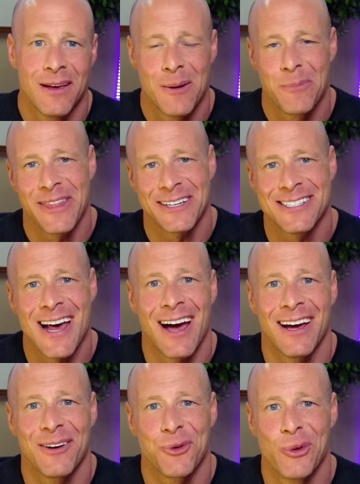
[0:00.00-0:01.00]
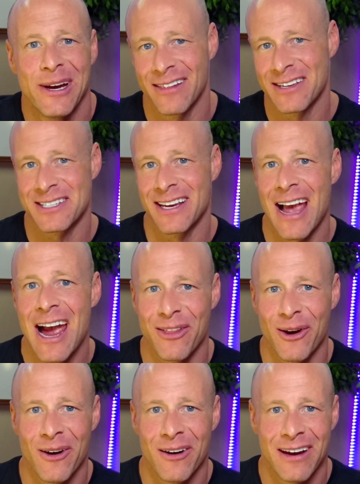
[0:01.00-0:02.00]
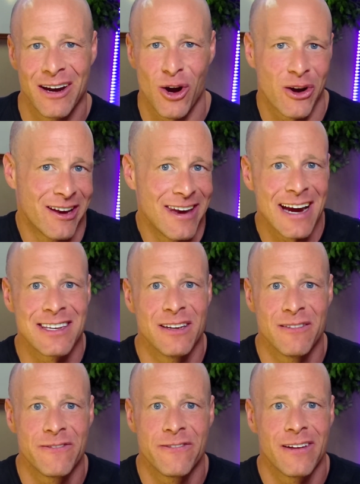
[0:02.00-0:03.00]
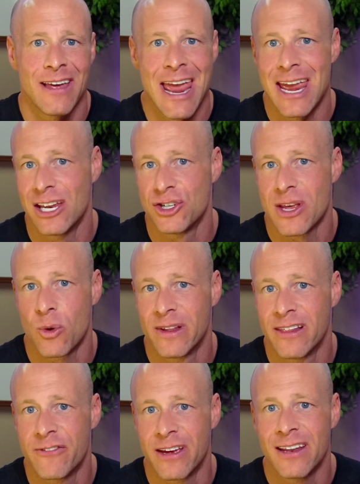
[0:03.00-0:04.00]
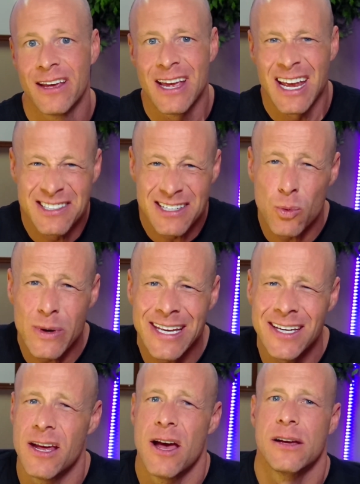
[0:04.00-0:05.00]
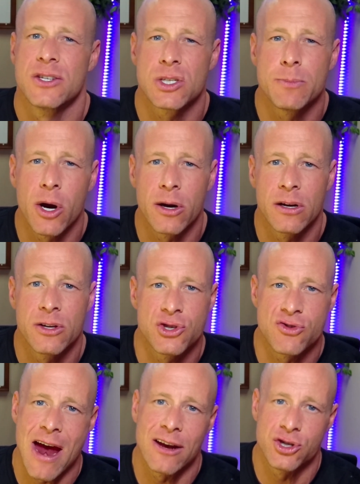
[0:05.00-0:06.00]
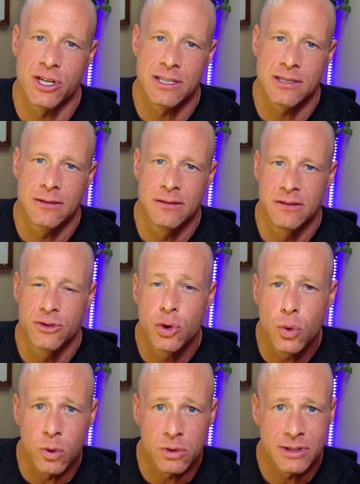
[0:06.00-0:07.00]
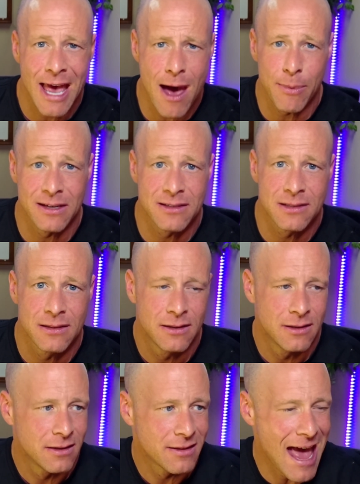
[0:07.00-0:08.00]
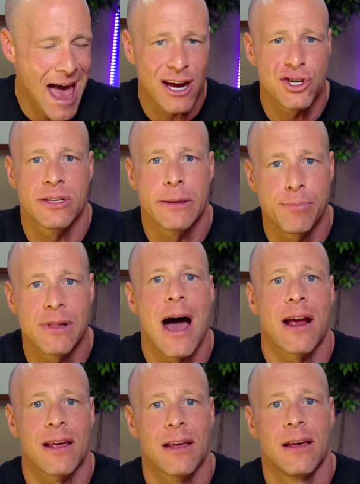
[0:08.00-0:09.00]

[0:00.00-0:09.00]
But that's not realistic either in our connective age that we live in. Instead, we need smart strategies, tools, habits that actually block